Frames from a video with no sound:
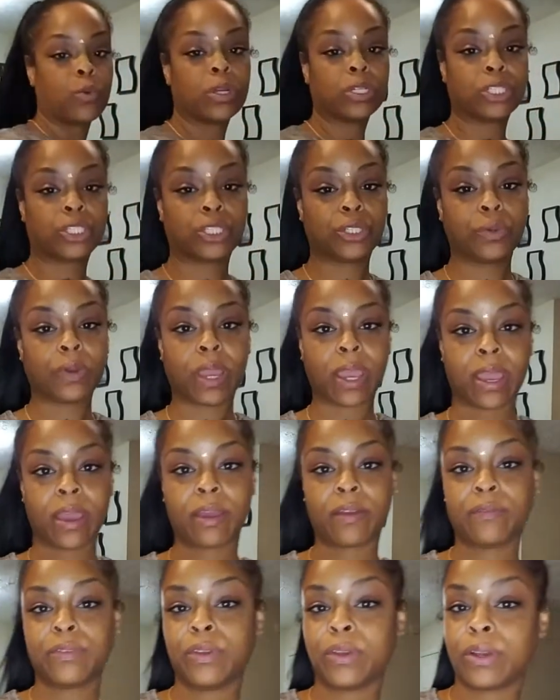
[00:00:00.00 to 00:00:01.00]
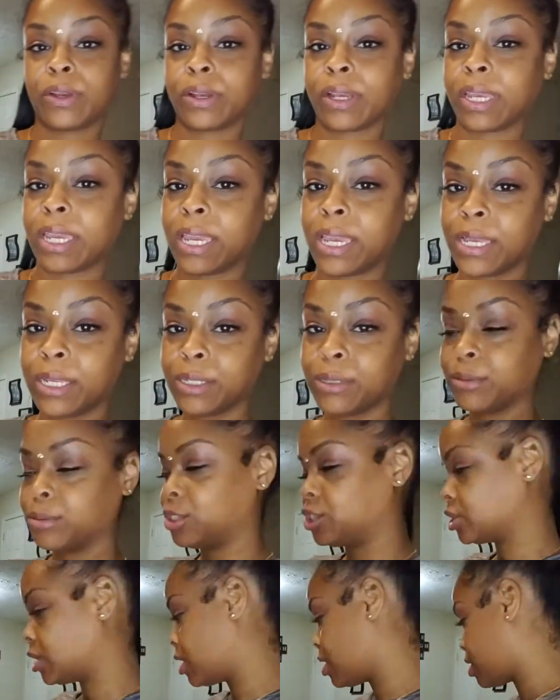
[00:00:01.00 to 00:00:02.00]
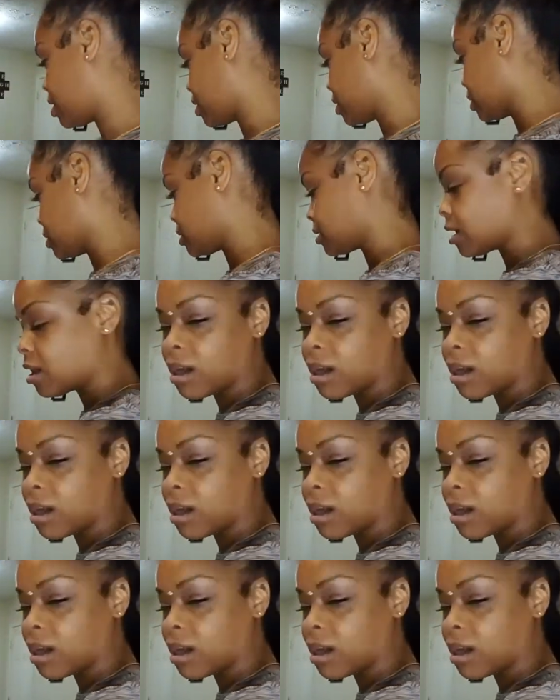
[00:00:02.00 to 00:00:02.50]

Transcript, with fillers: once you have your candle jars